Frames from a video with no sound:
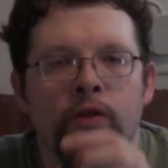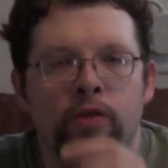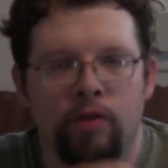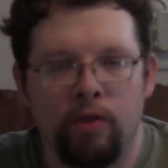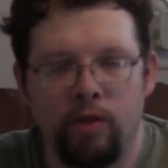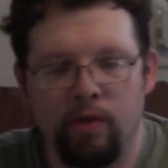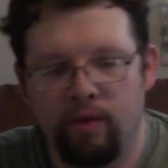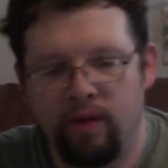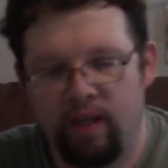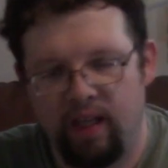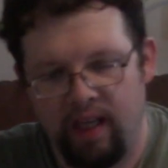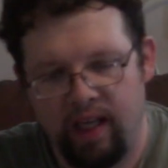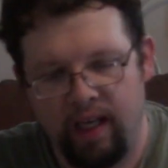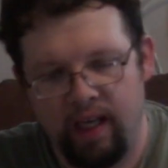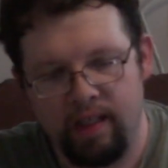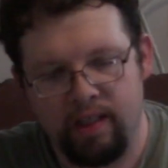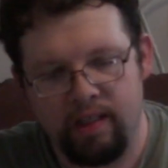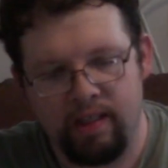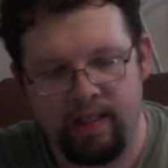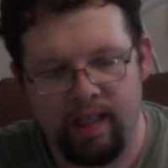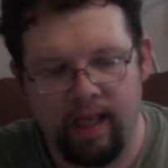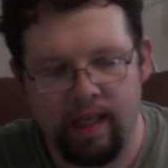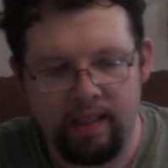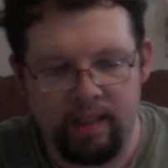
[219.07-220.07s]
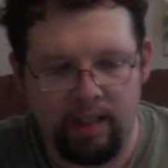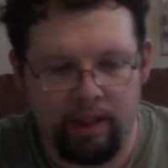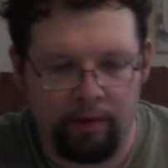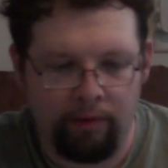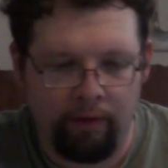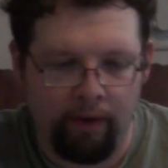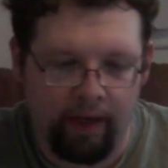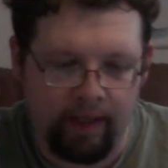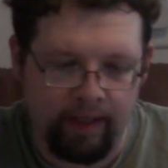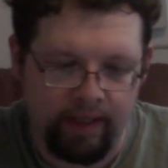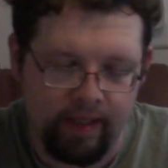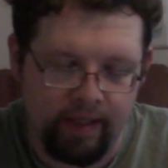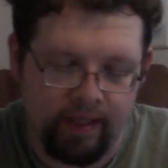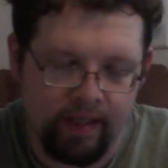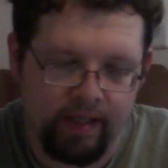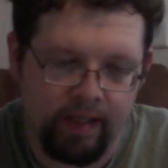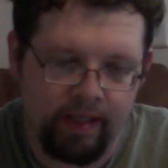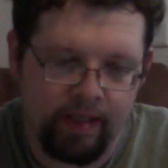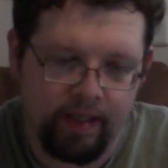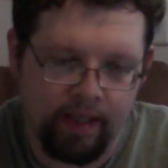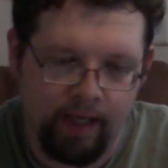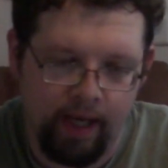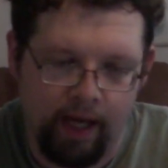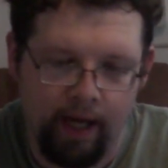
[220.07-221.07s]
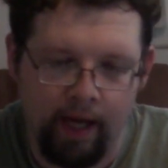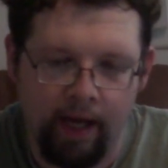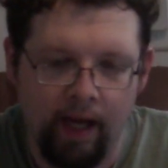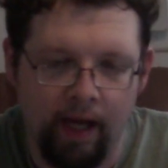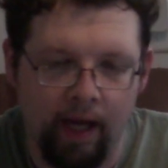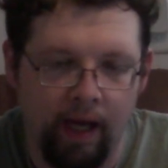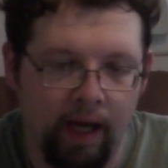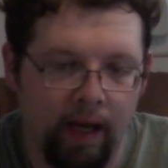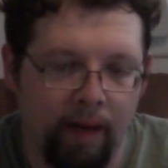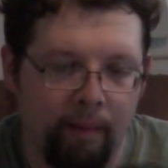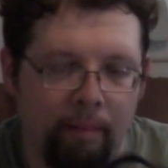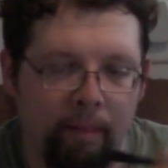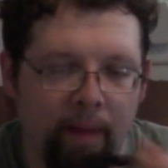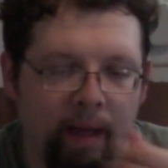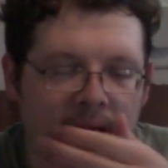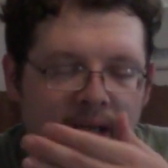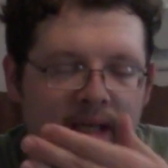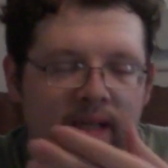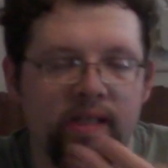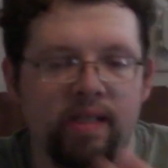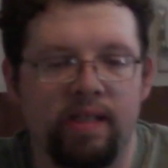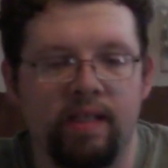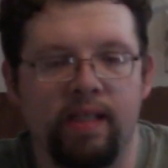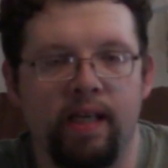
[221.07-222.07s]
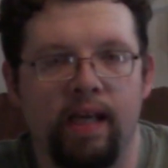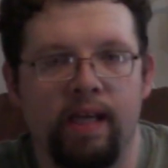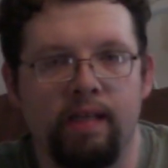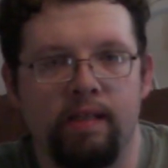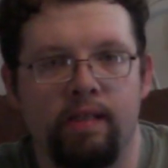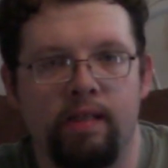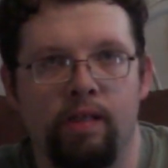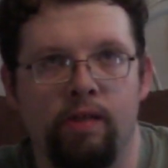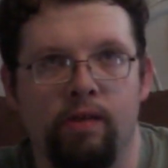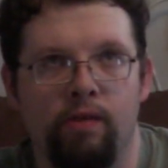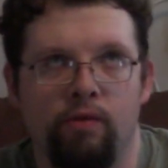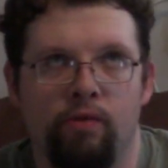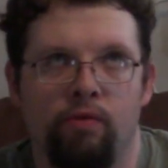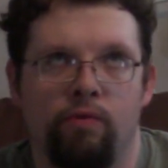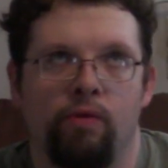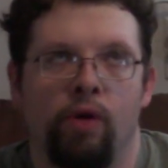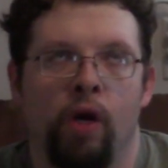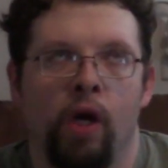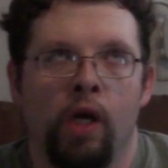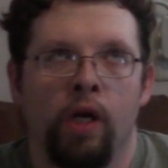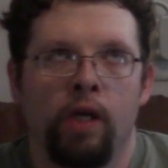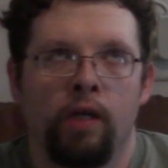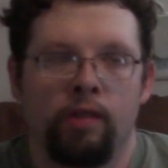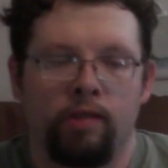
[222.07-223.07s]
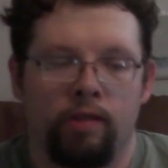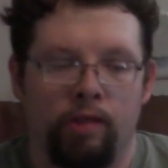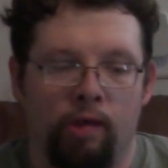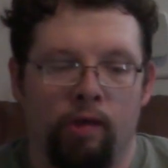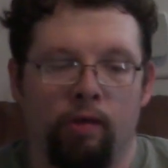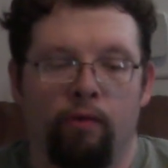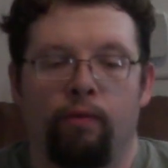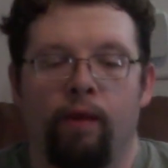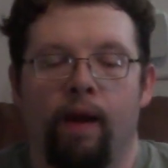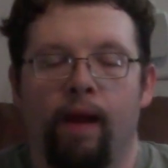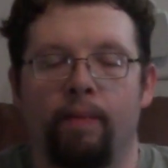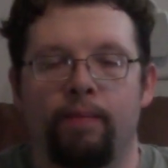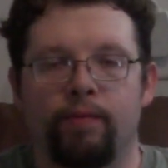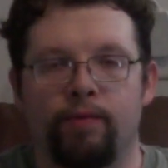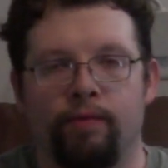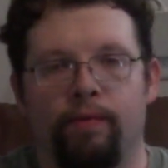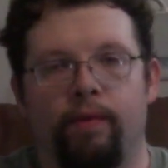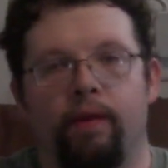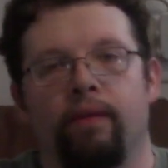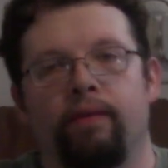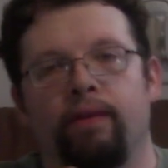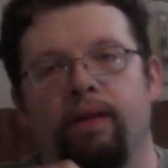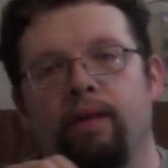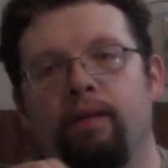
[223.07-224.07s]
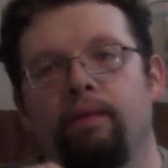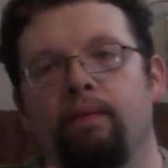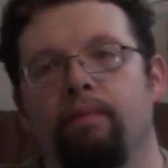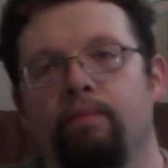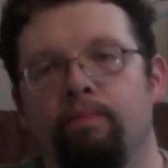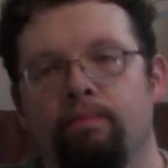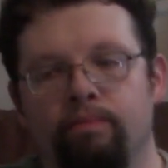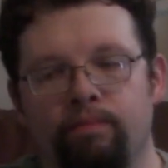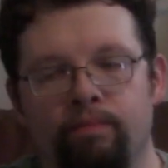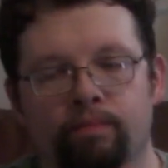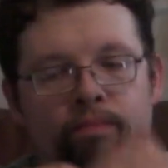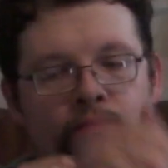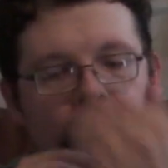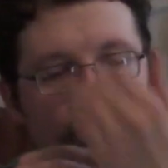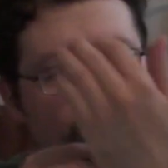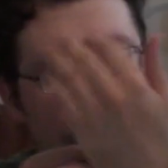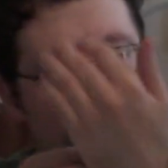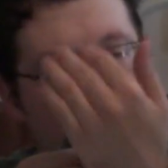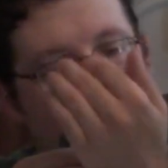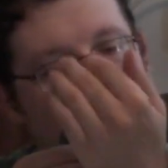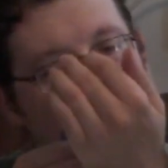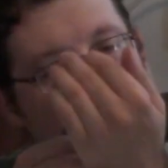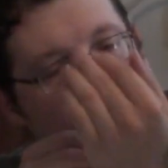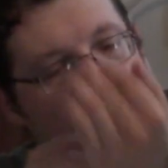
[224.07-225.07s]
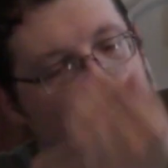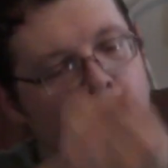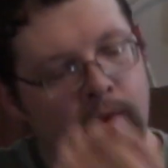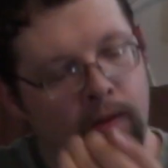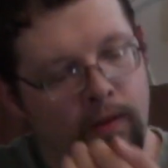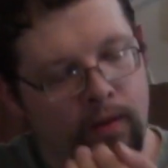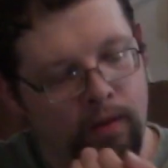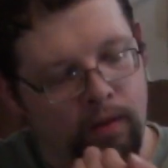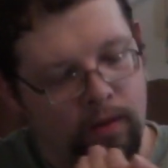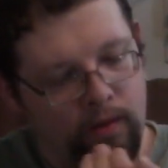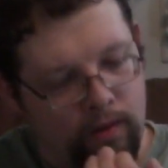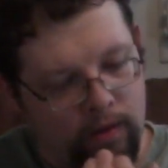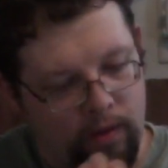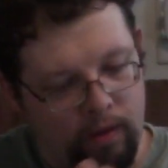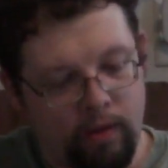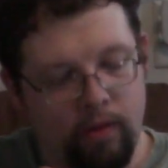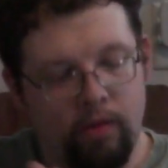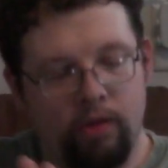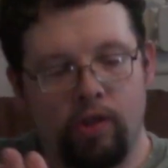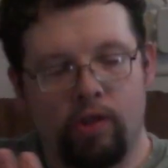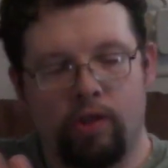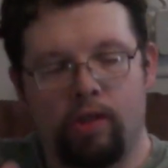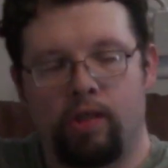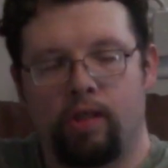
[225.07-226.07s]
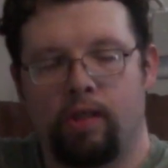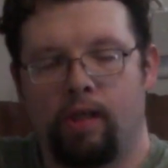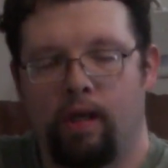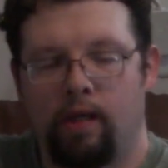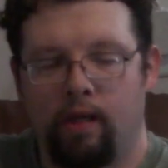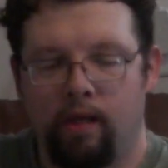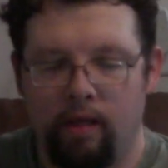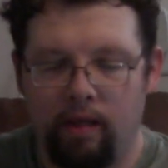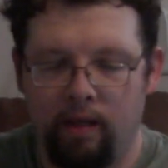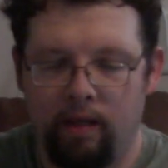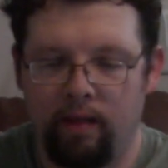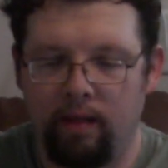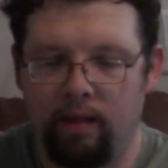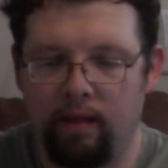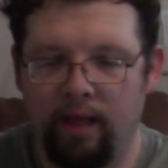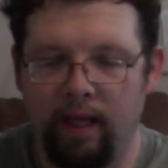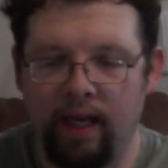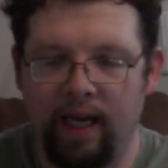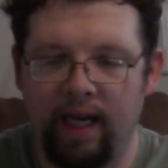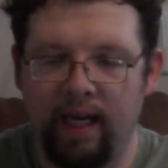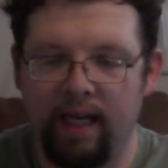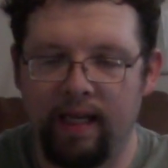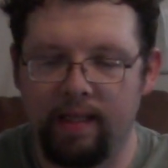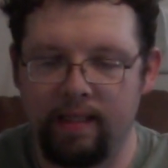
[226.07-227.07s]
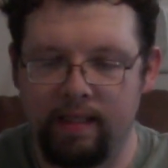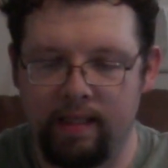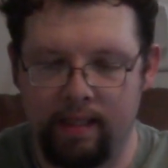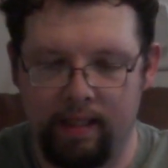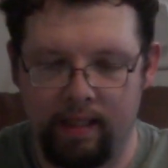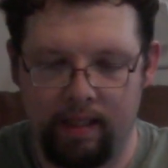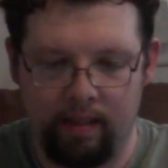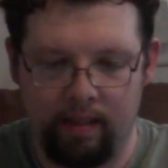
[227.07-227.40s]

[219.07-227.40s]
you can get it set to the correct distance. Mine is set to 2 wraps around it. So you just lay it